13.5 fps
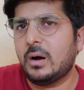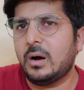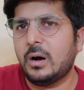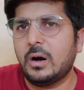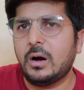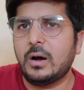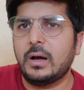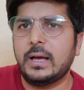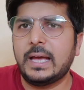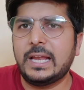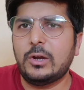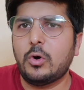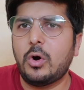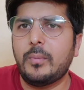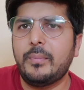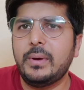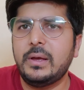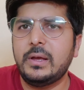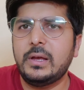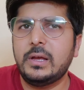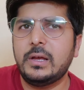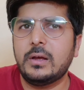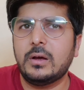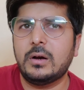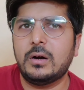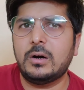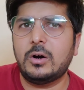Adobe
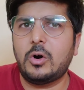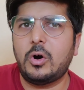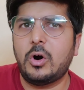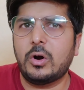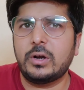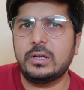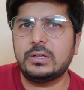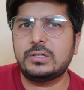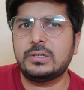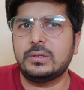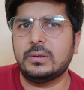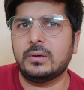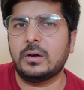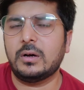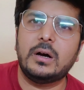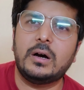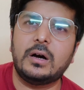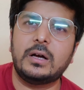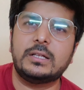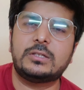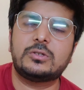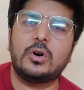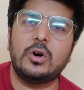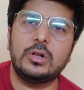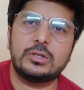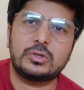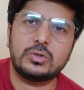Audition. It's
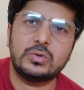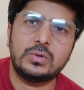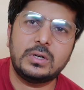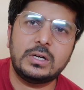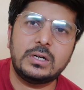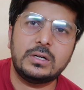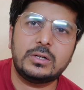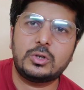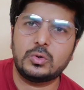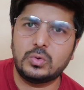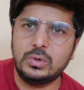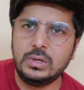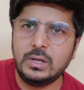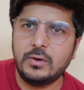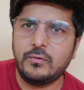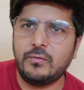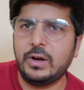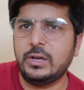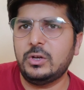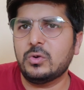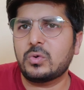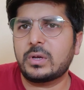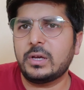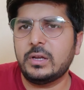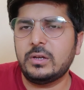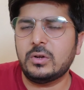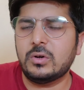also a tool where you
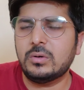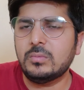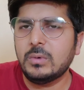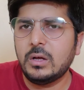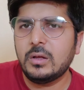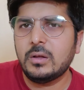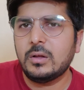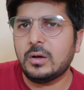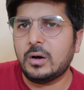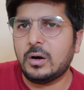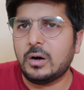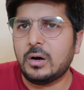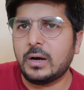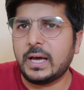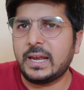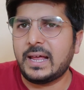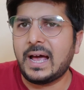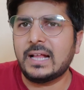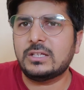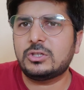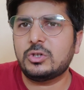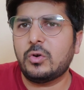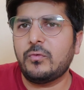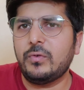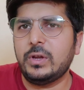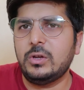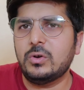can, enhance your
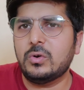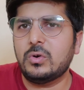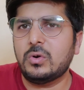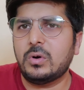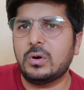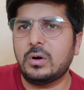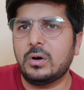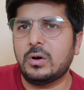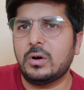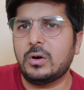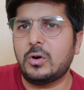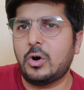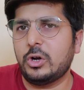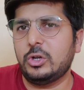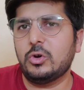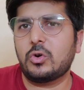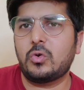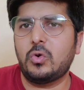video audio